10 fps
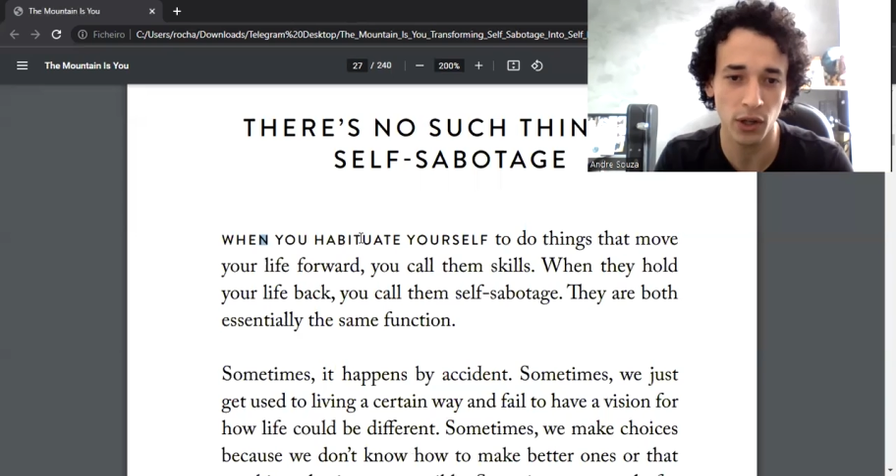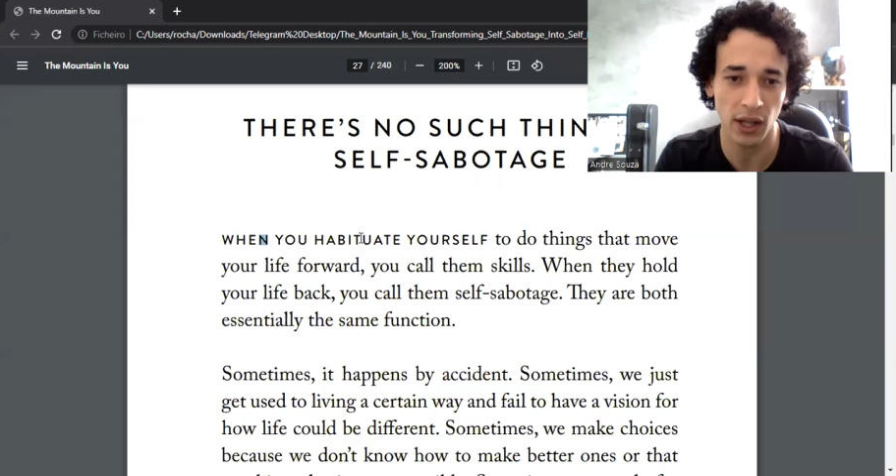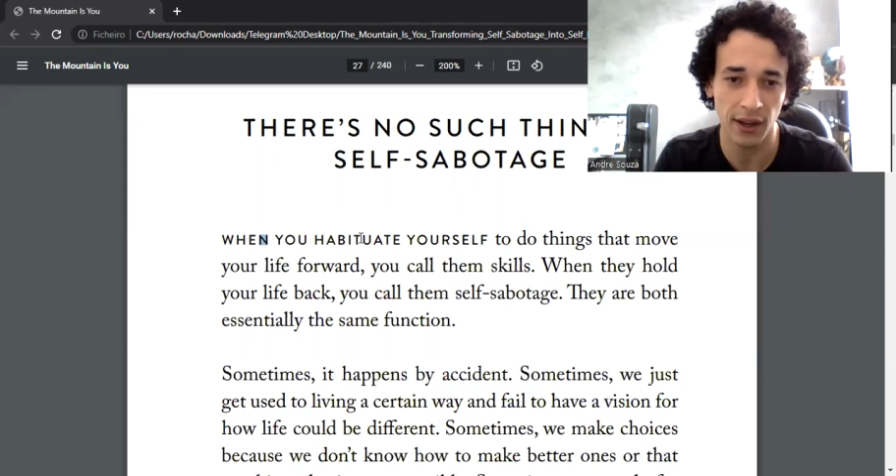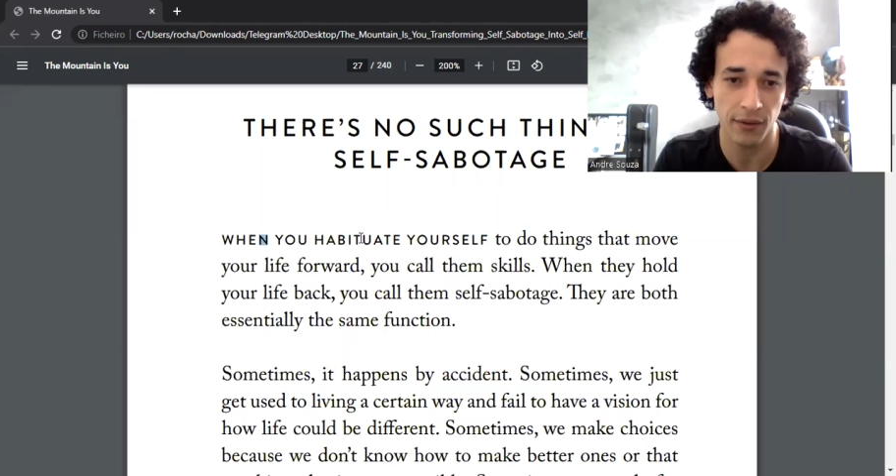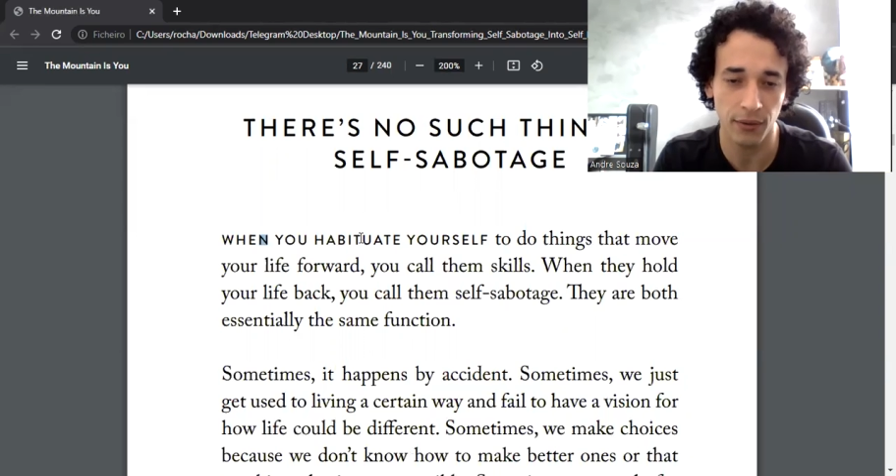your
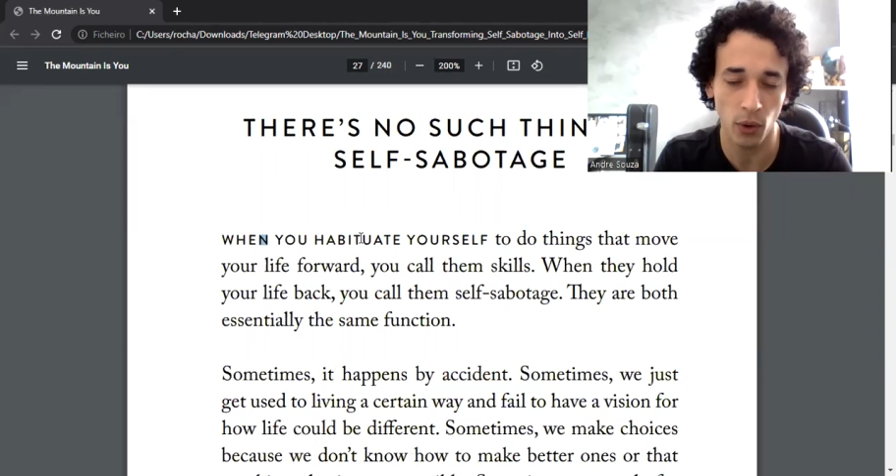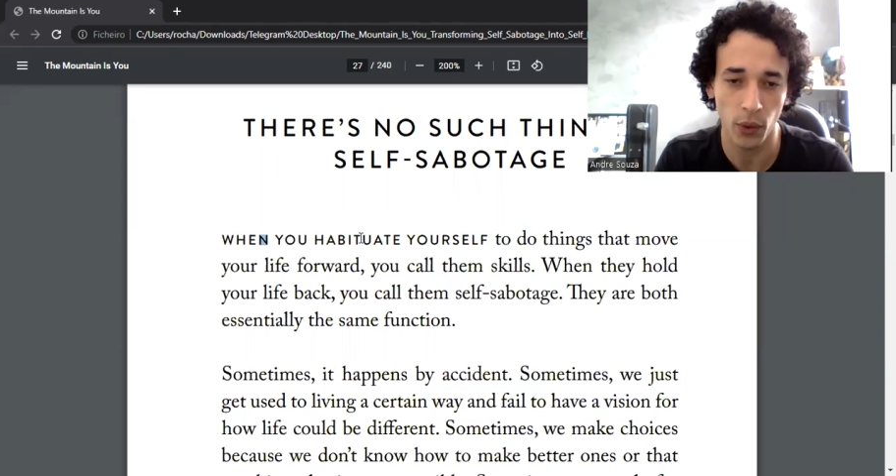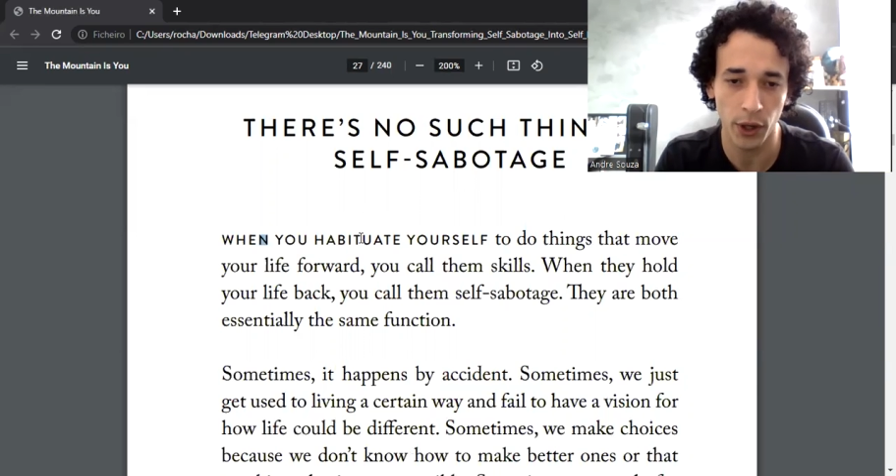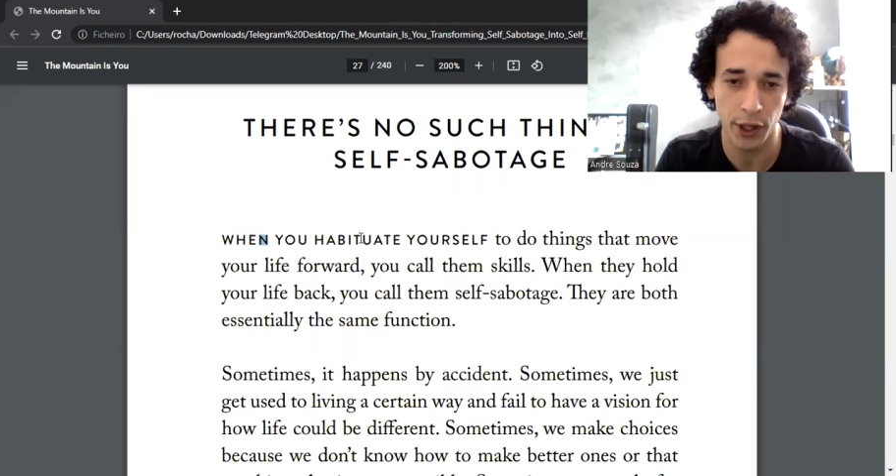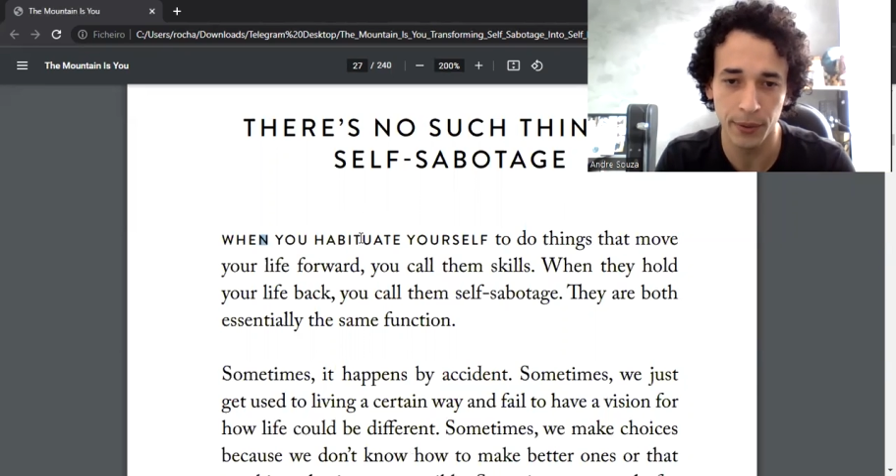life
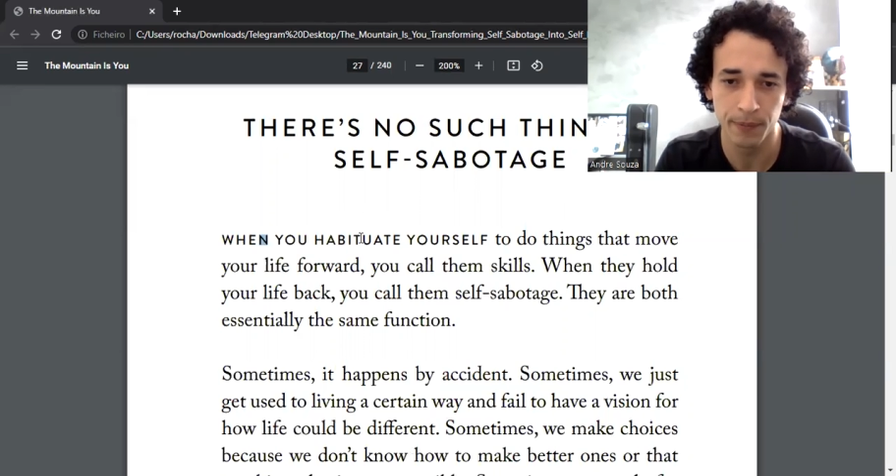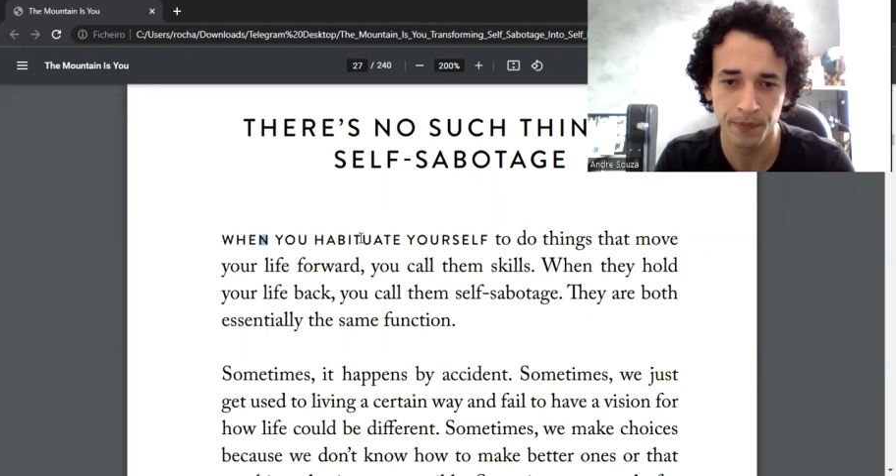forward,